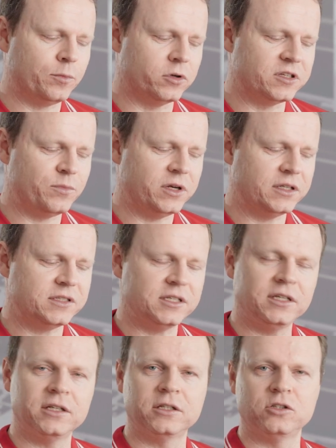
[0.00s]

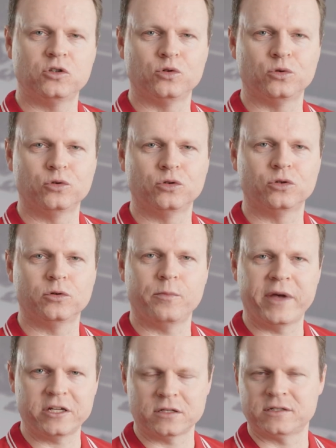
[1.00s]
possibility to
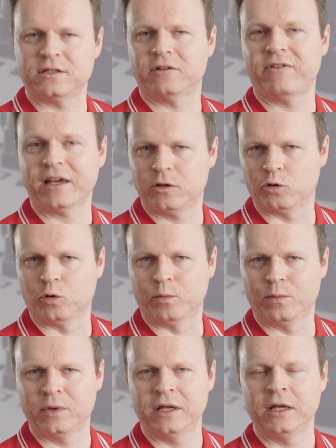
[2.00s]
measure the vacuum.